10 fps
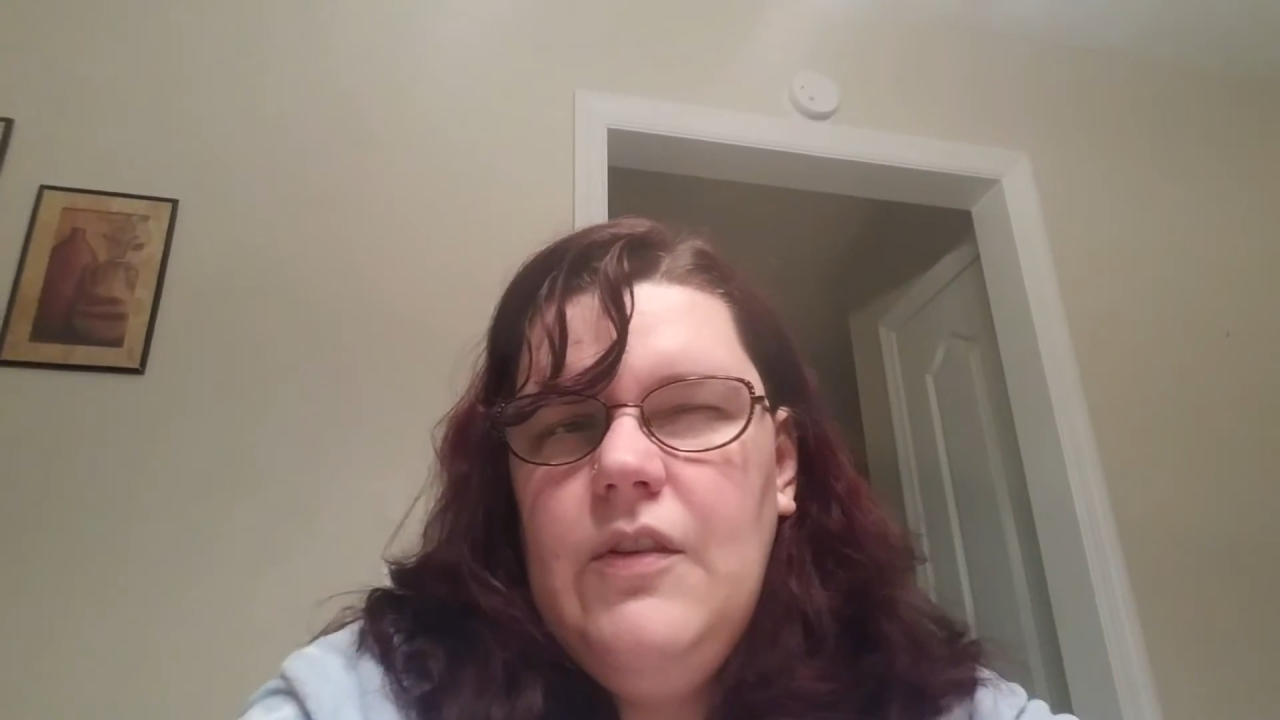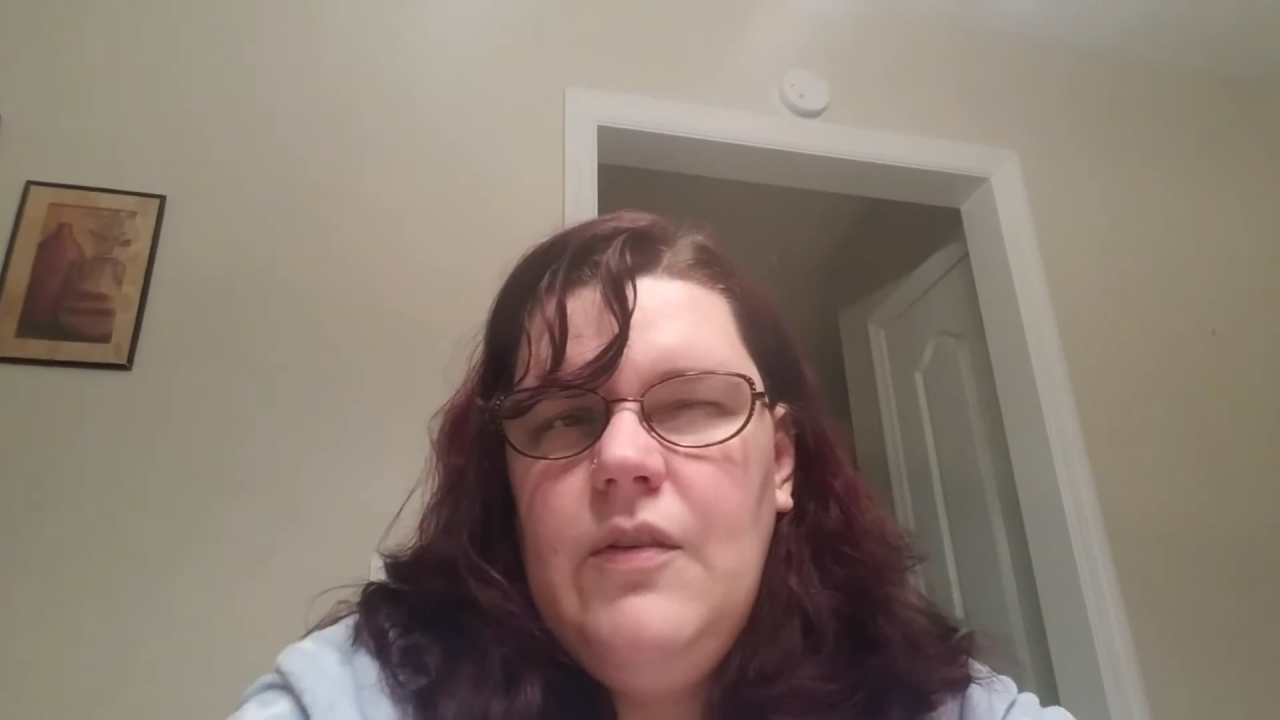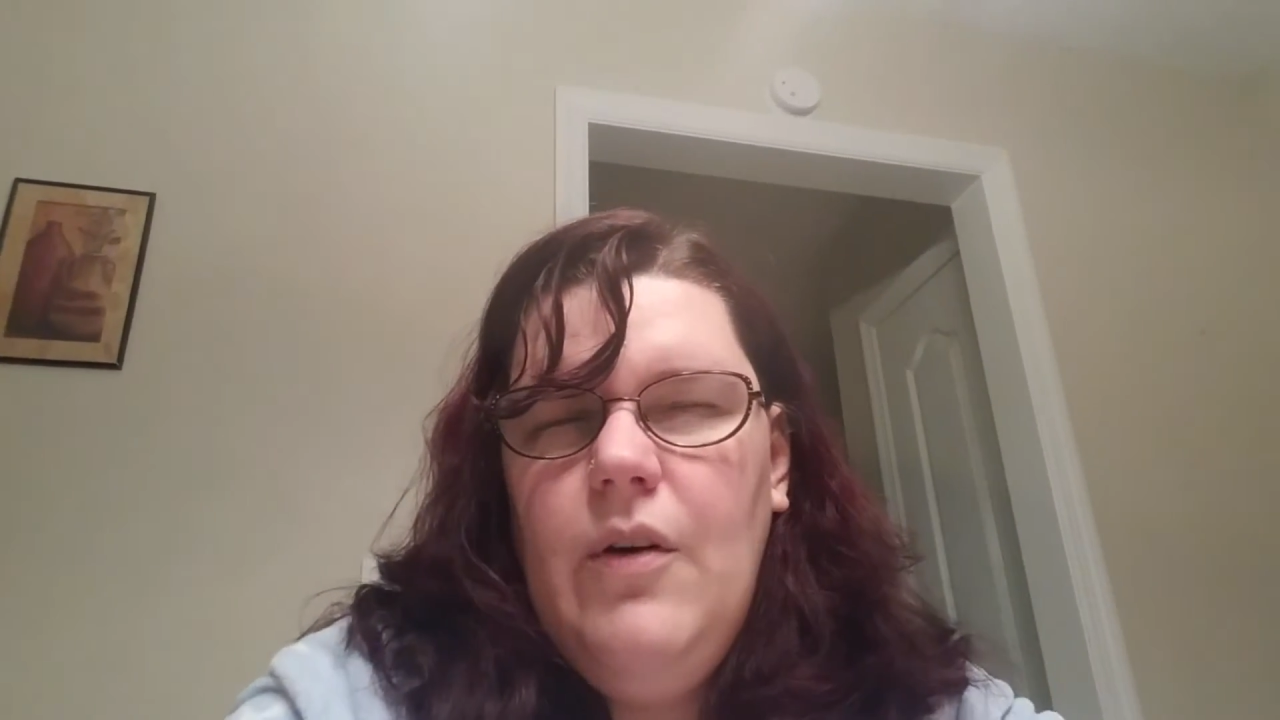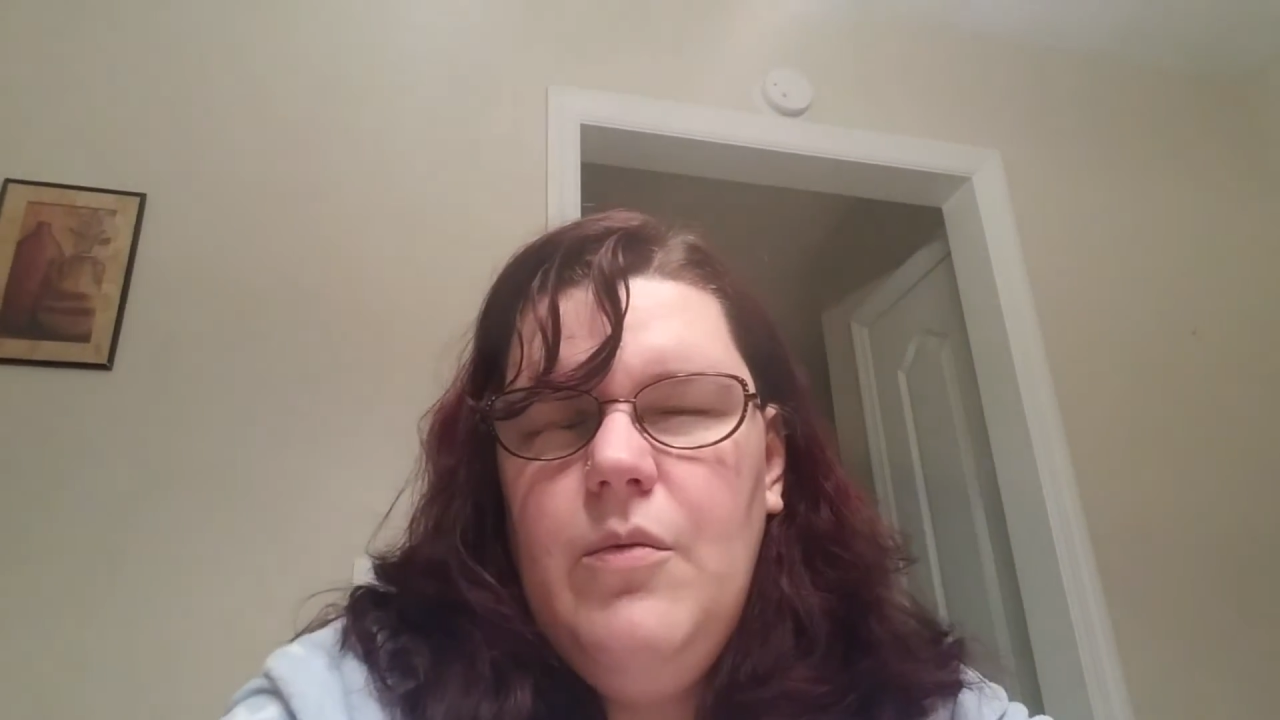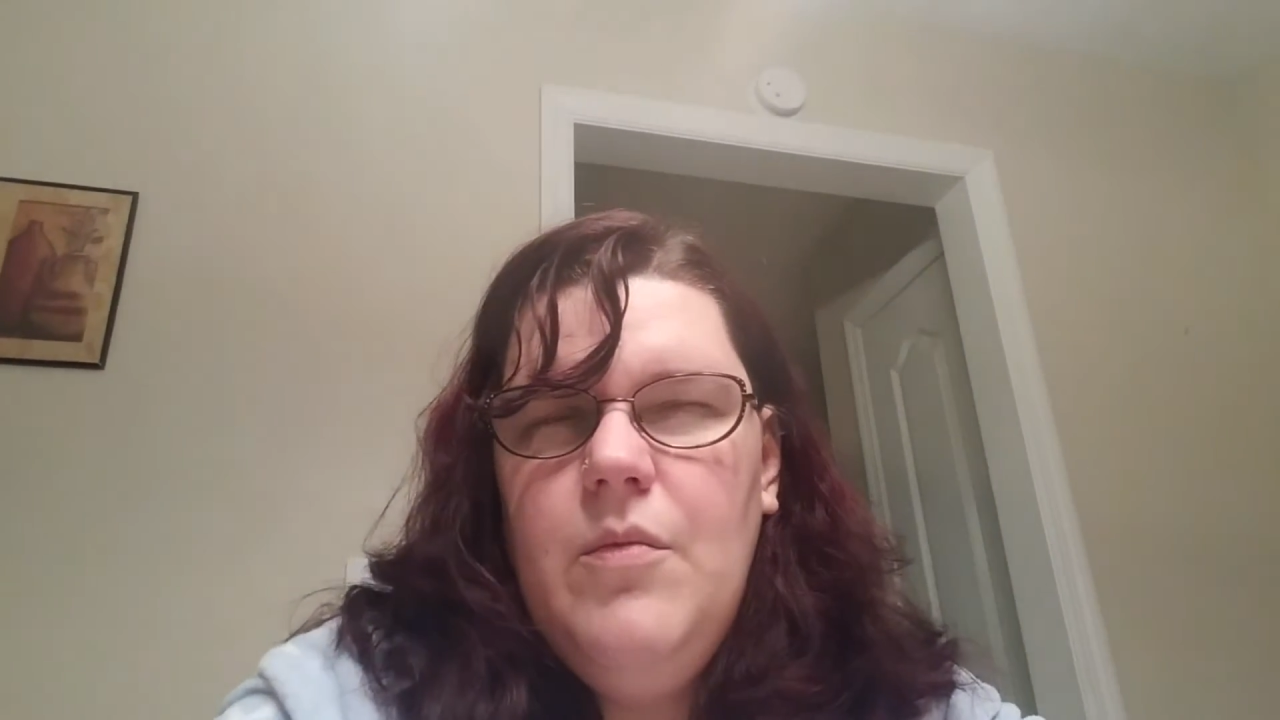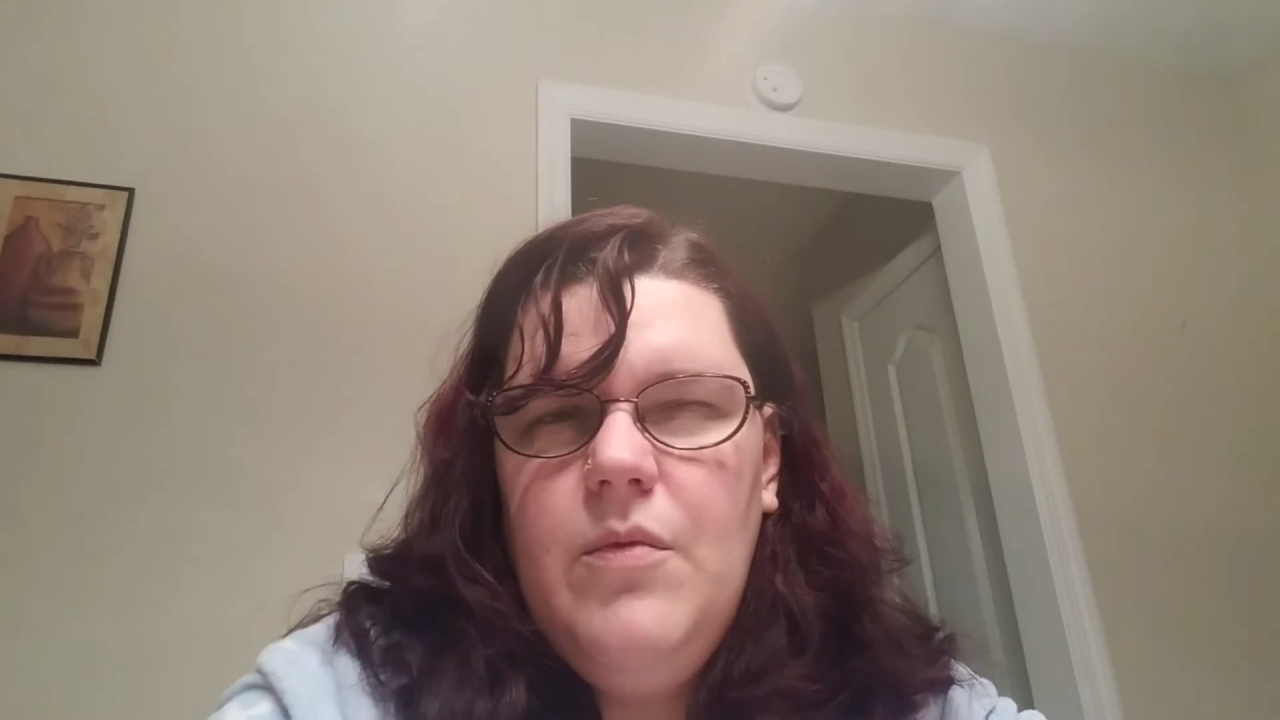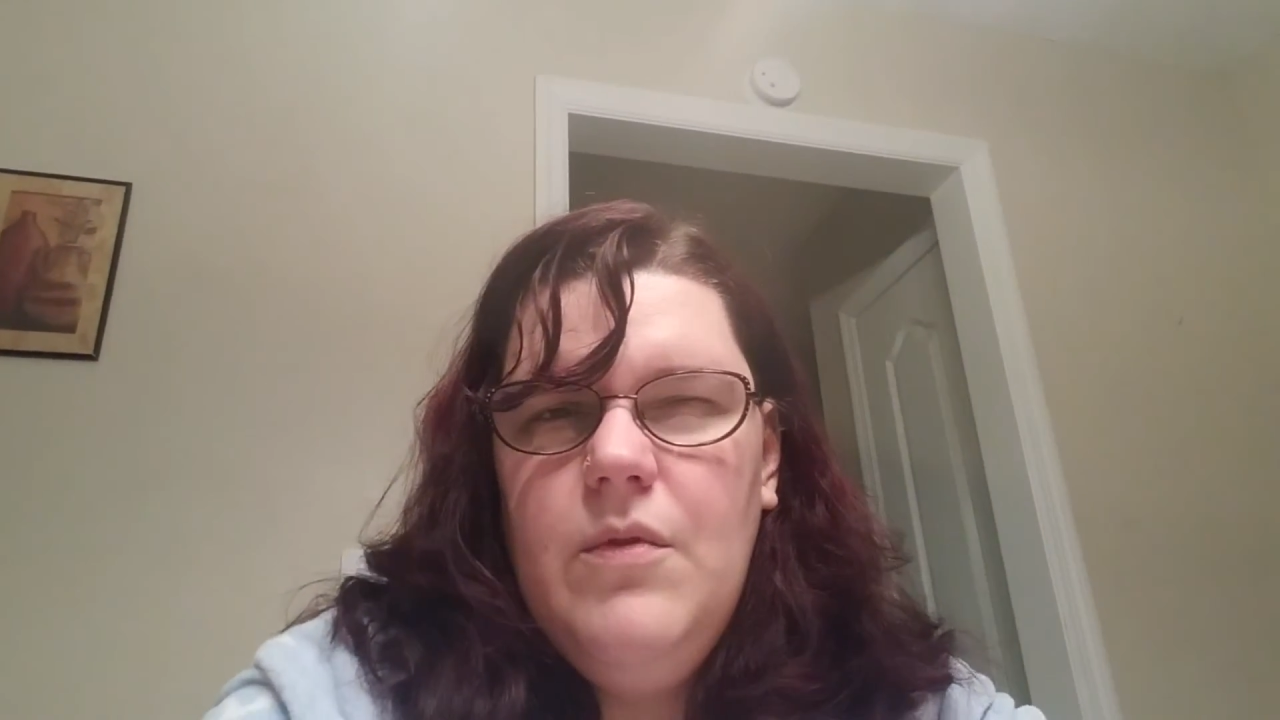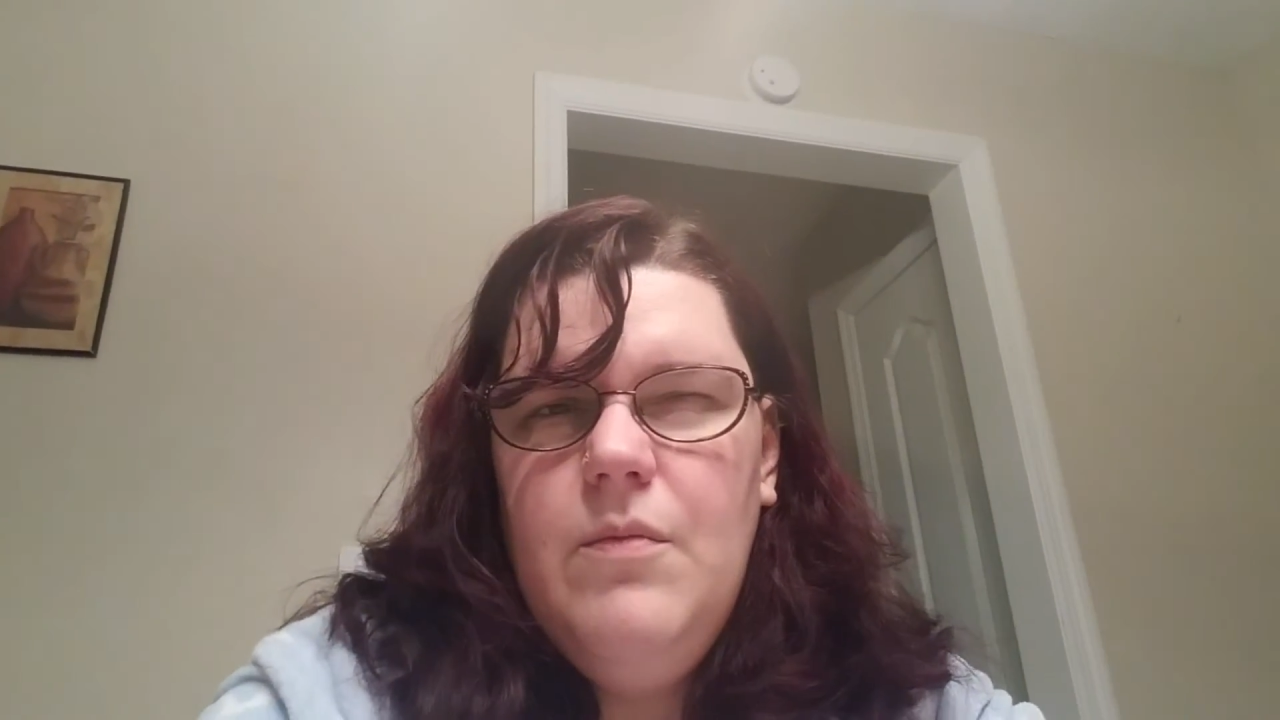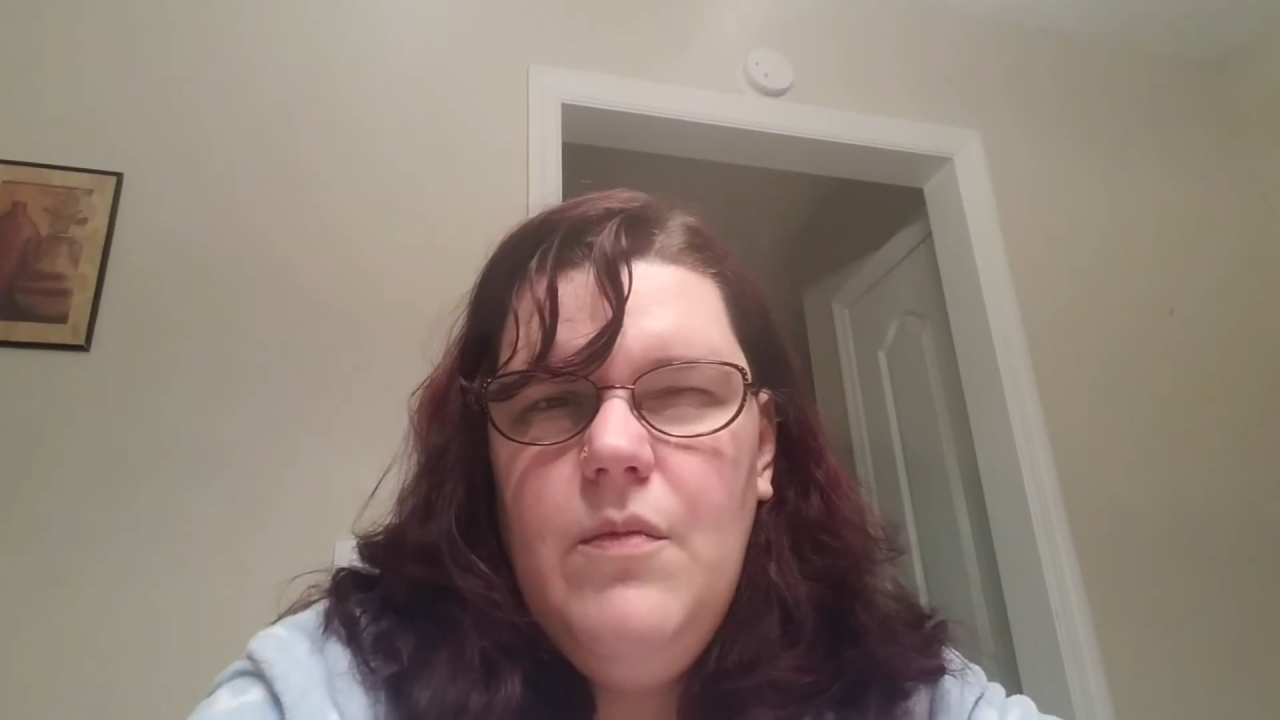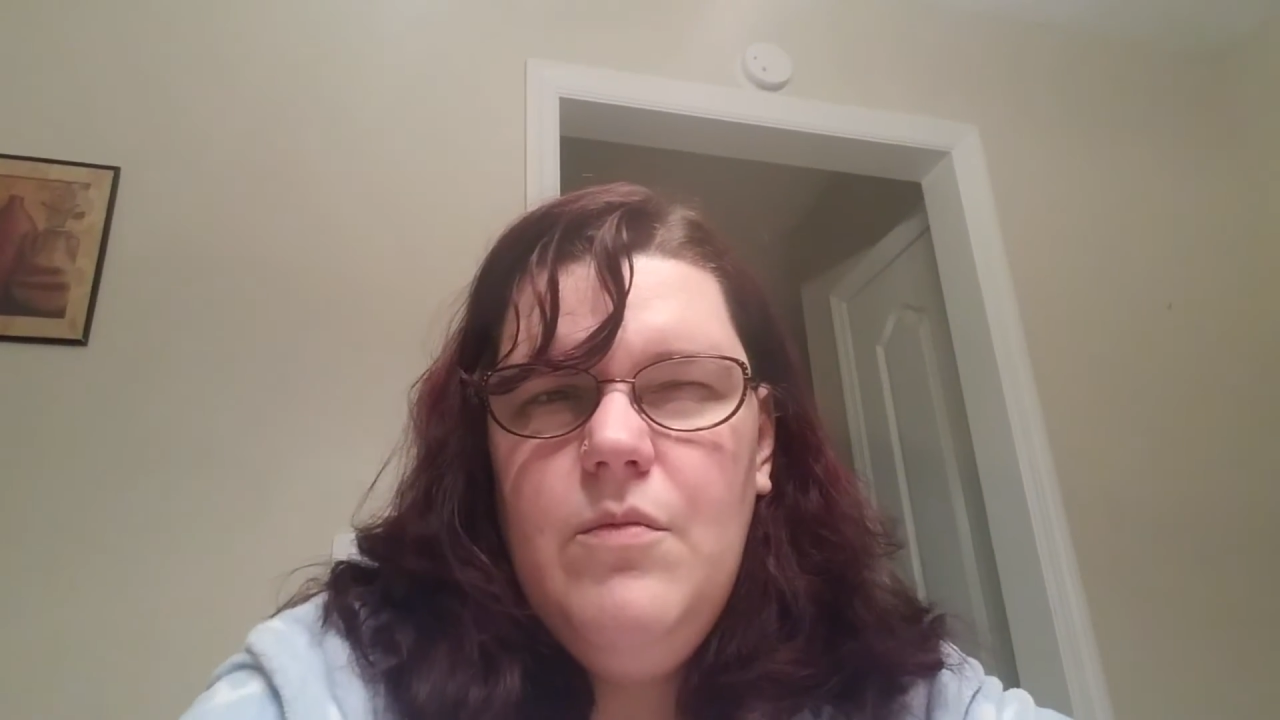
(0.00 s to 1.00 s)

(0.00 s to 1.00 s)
some